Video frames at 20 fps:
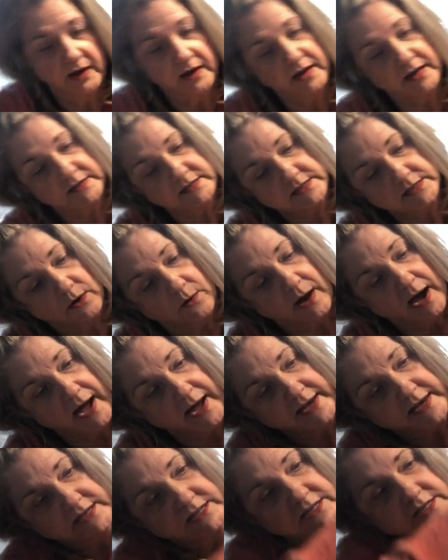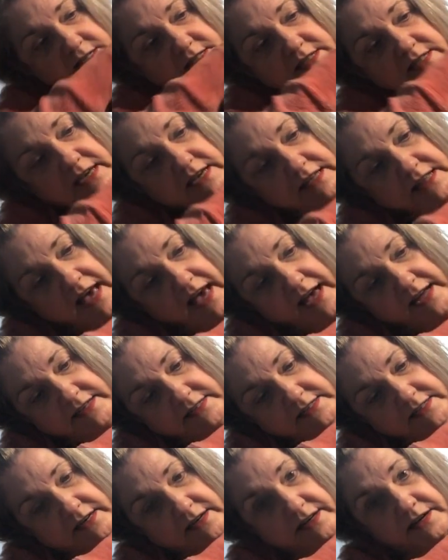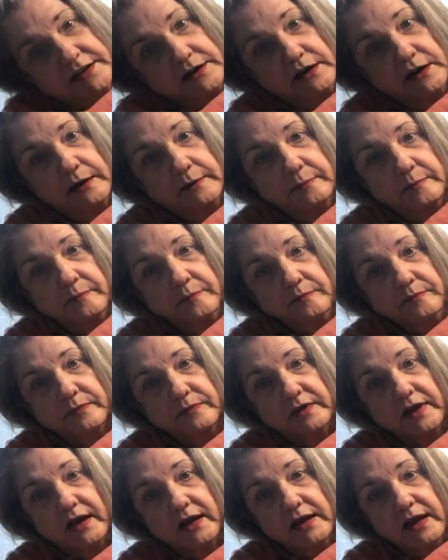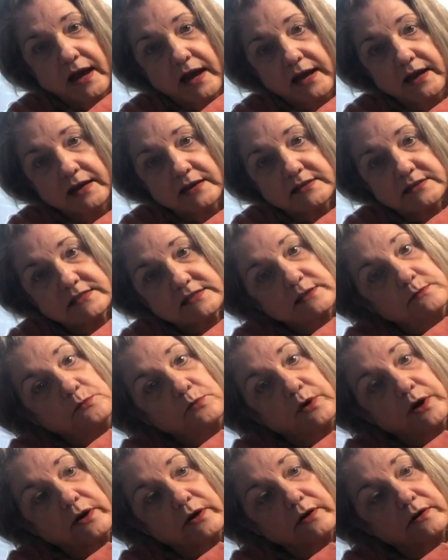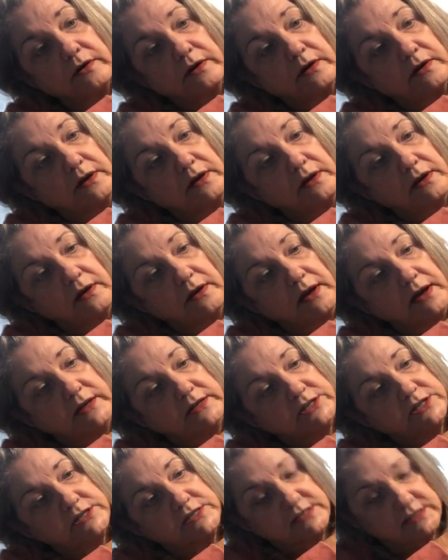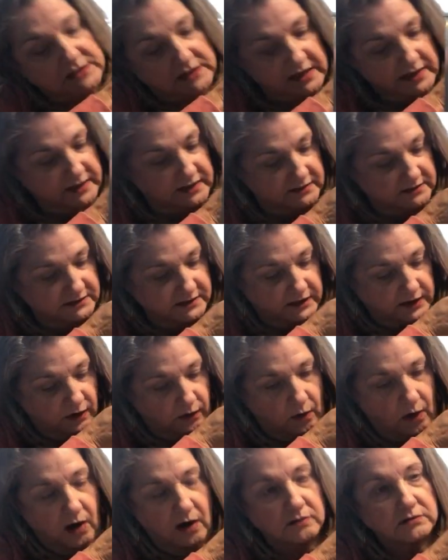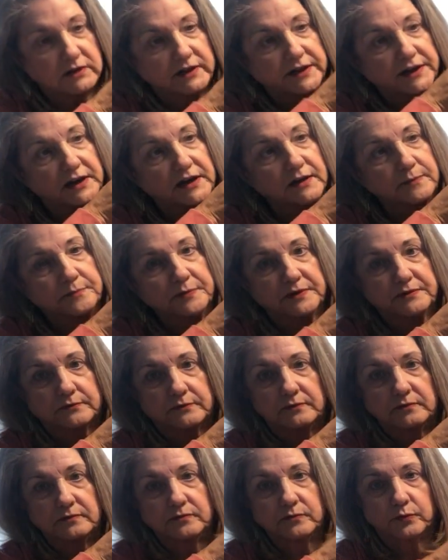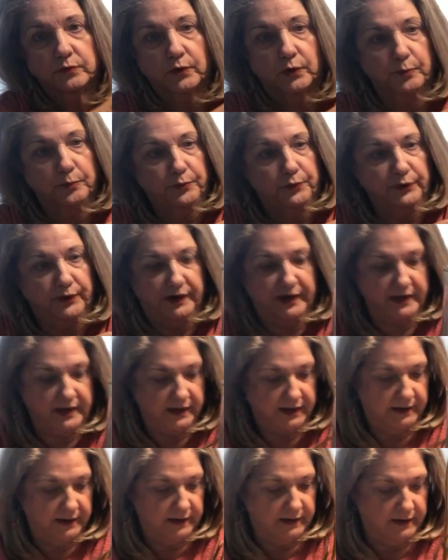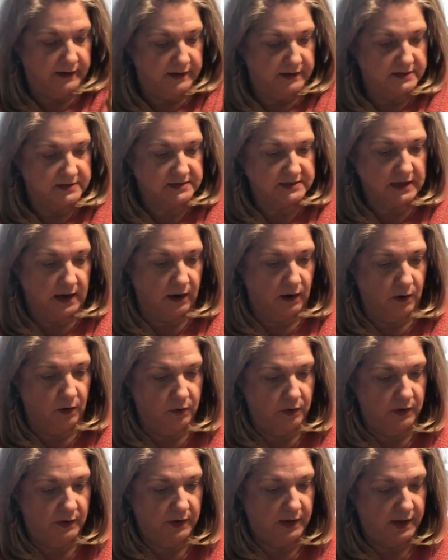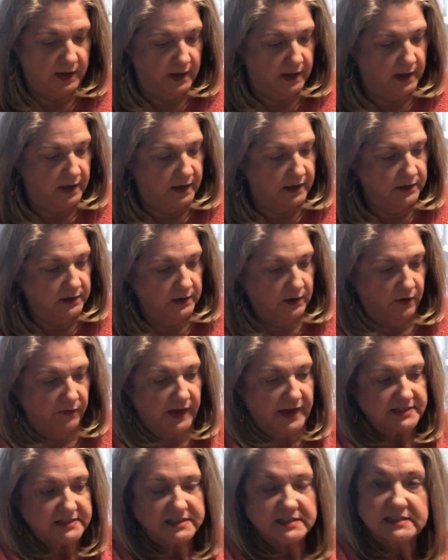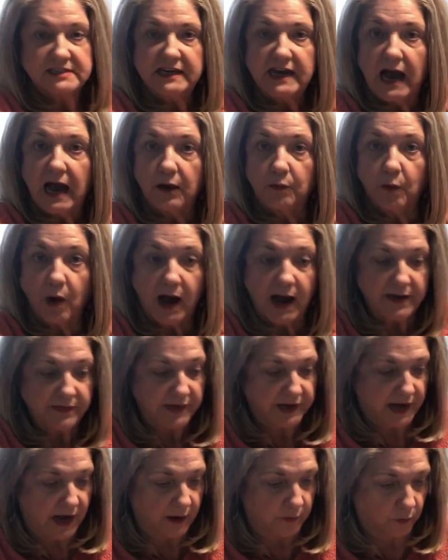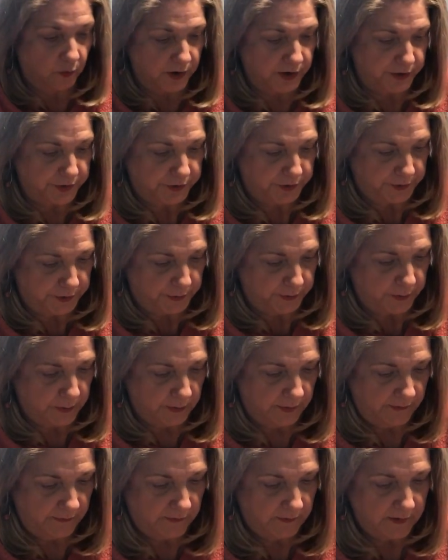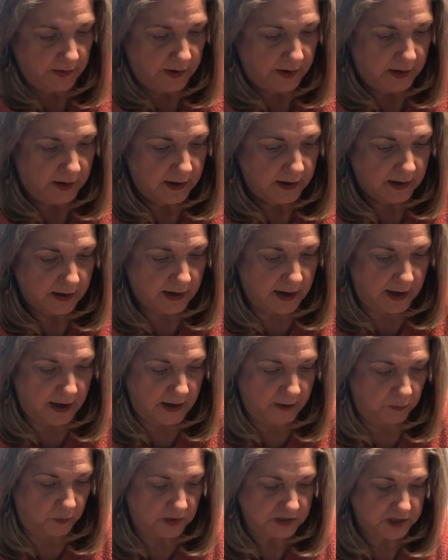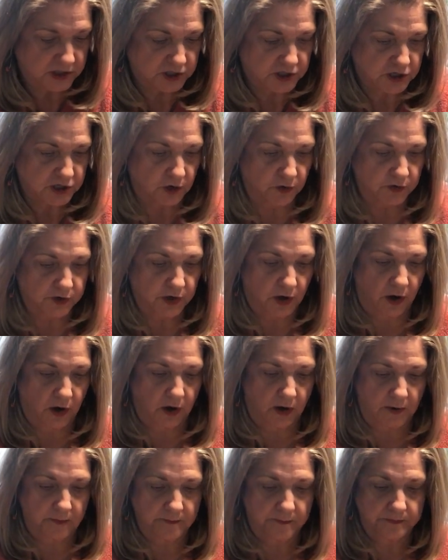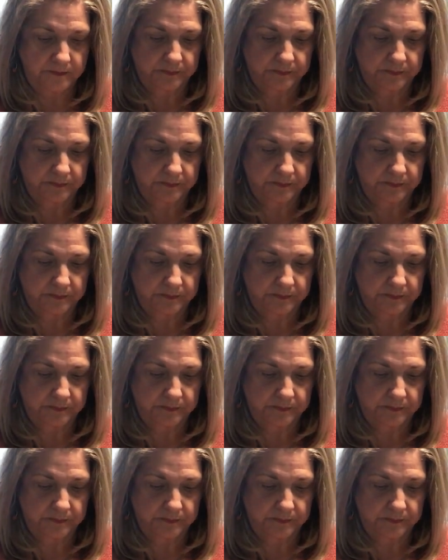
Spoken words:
And so I can just see that done up and hanging somewhere. And just, you know, all lit up and real pretty. So, you know, that's the DIY that I want to do. I want to show y'all.